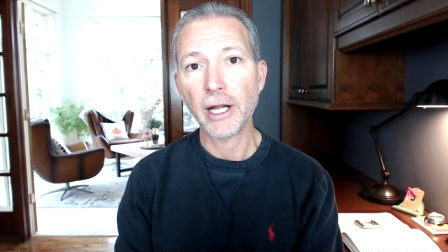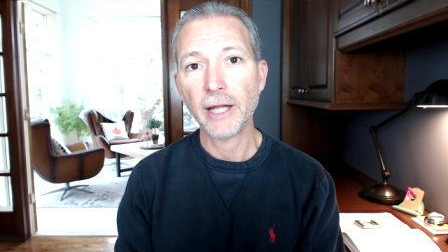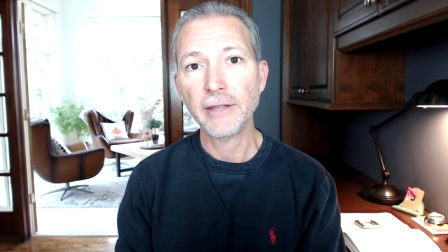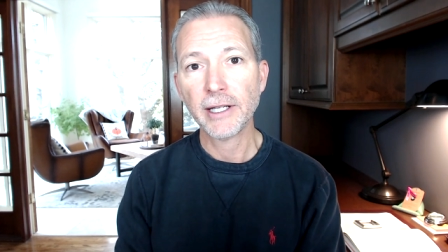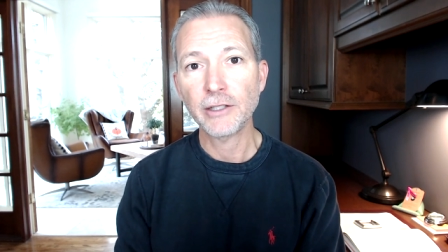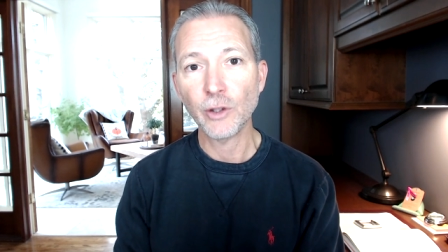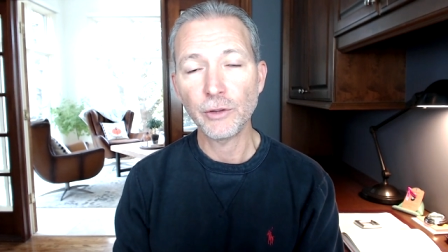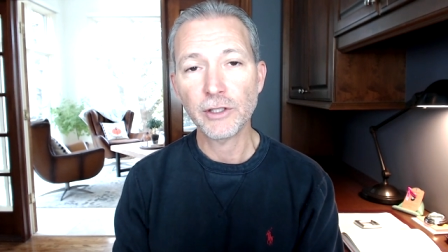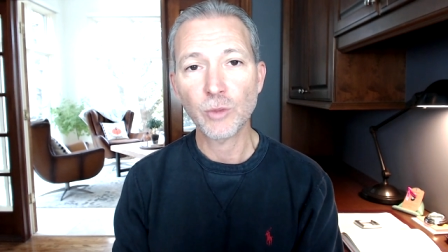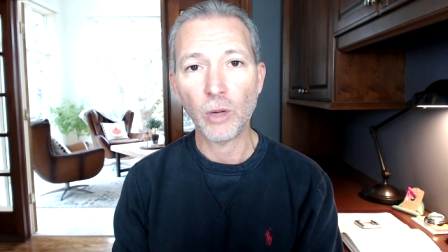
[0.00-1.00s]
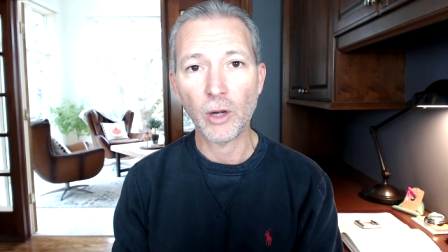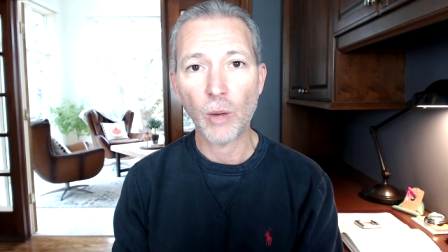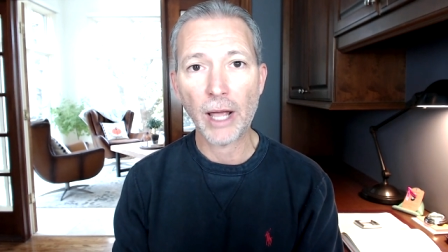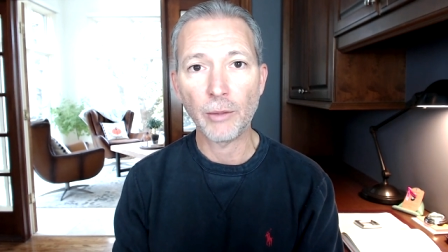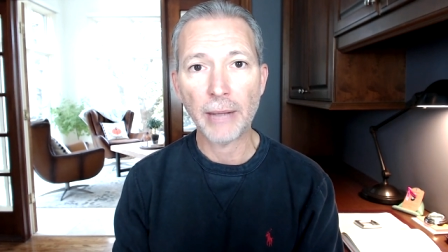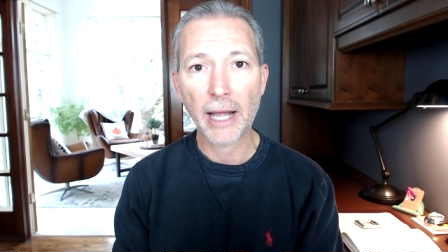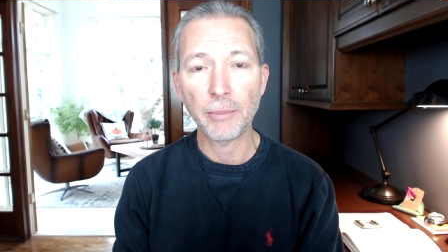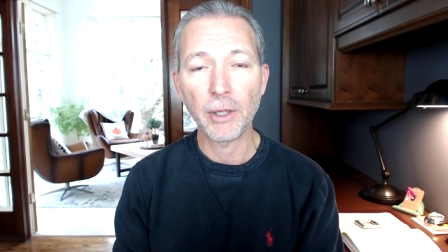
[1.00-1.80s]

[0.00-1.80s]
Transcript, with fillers: I, I think I told this one a while back,